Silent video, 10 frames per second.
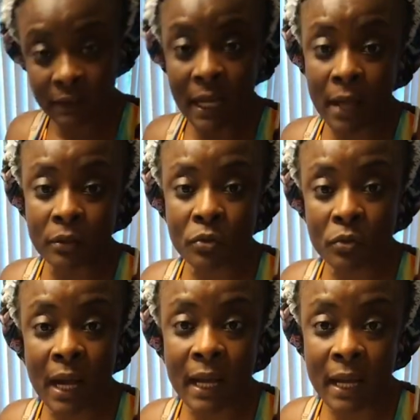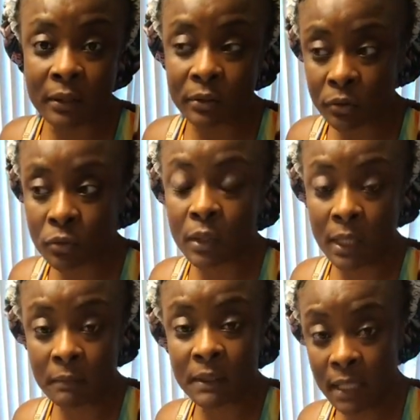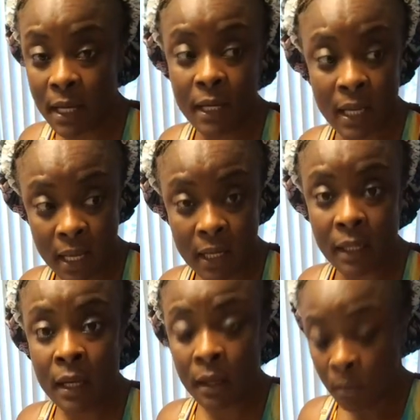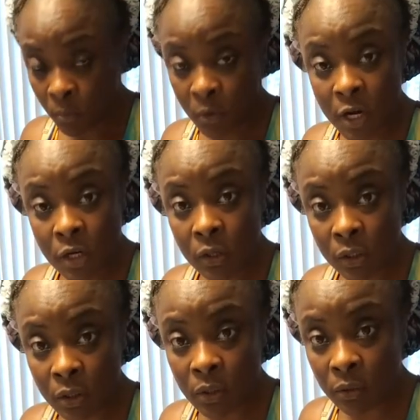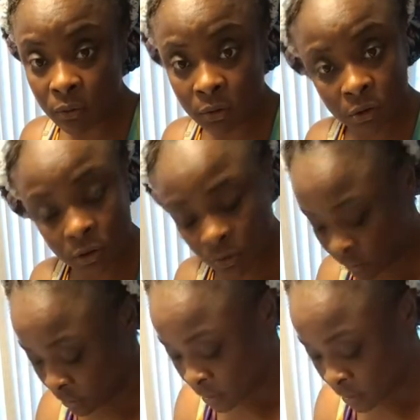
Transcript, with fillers: just got to do what I got to do when I'm saying, hey, bring your clothes. Just